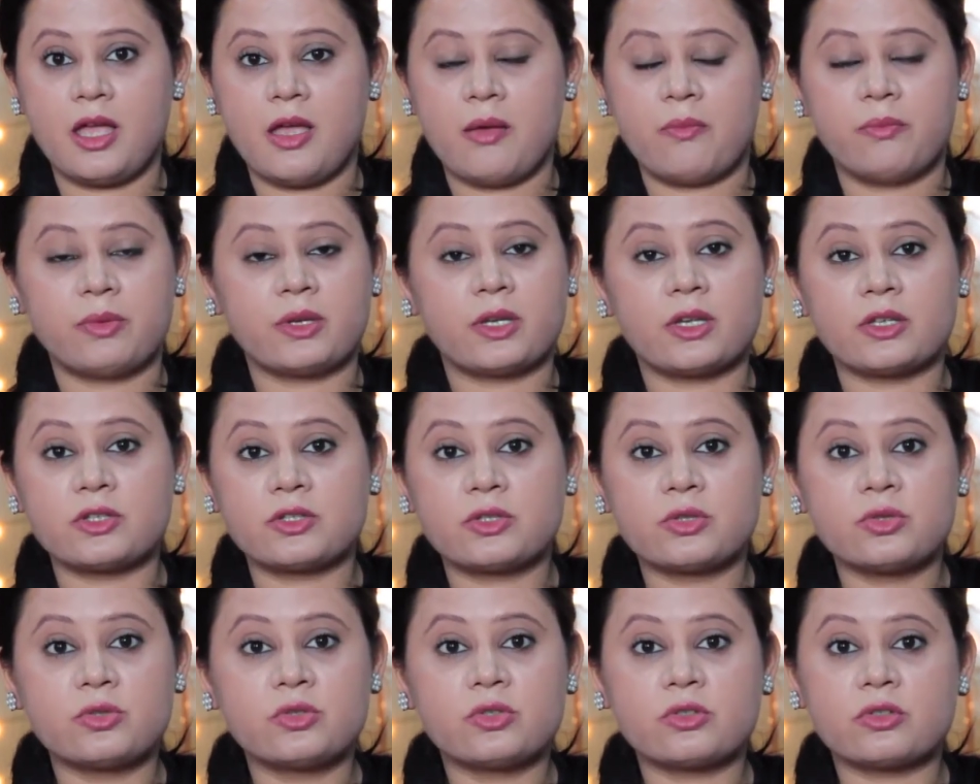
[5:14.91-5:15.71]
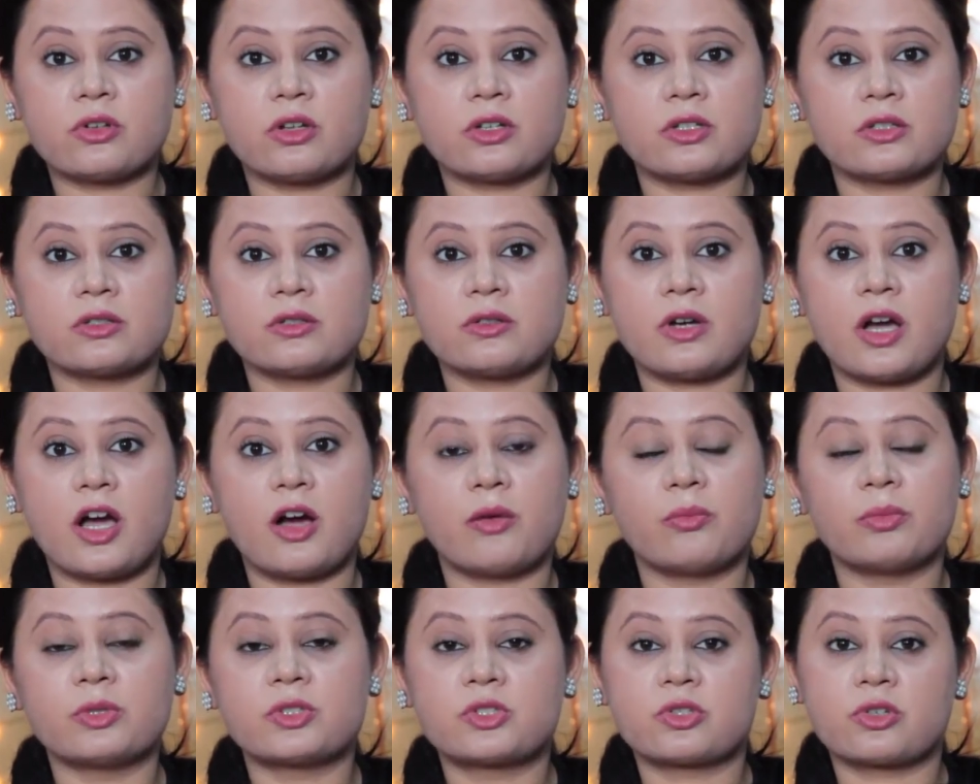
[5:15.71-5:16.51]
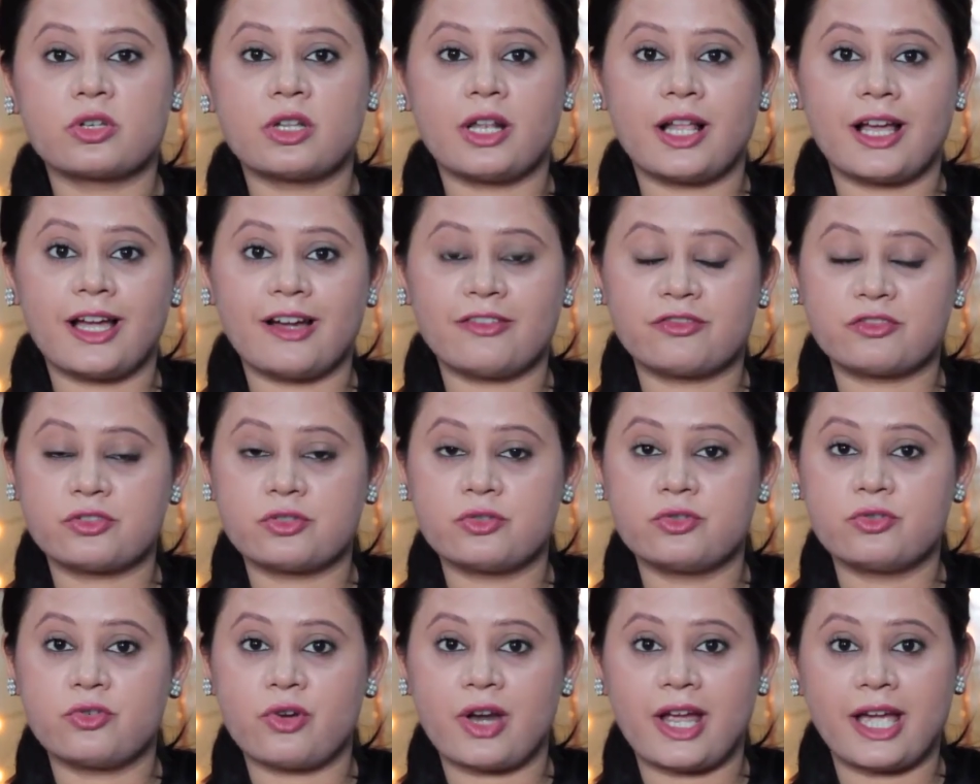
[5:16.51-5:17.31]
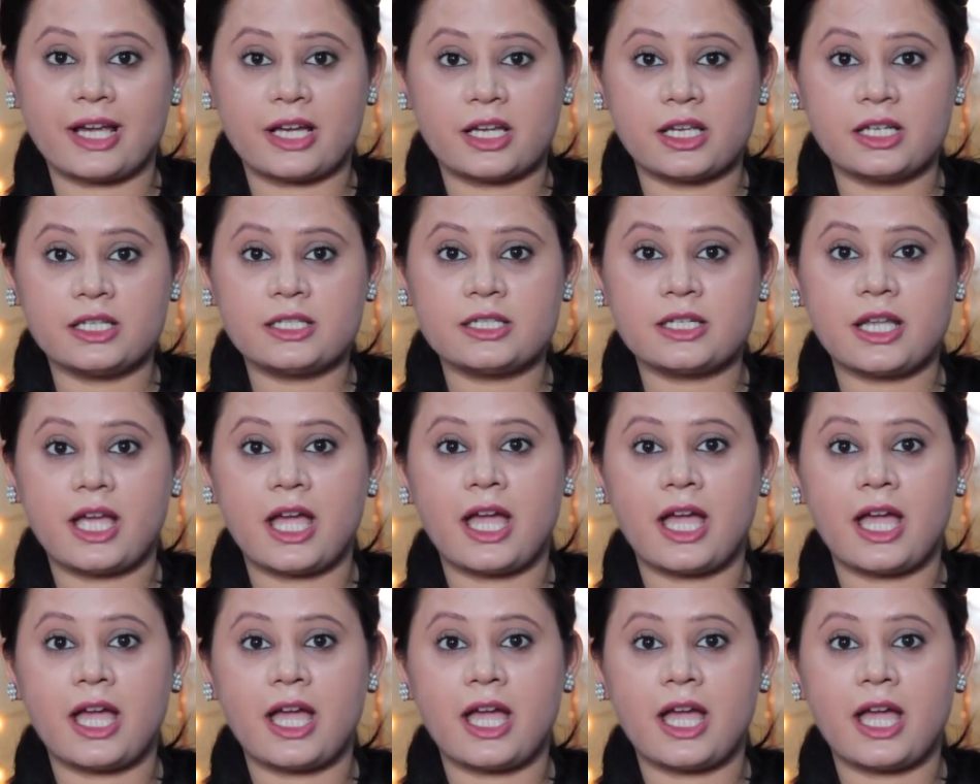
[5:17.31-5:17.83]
because you do not know how much you'll have to drag it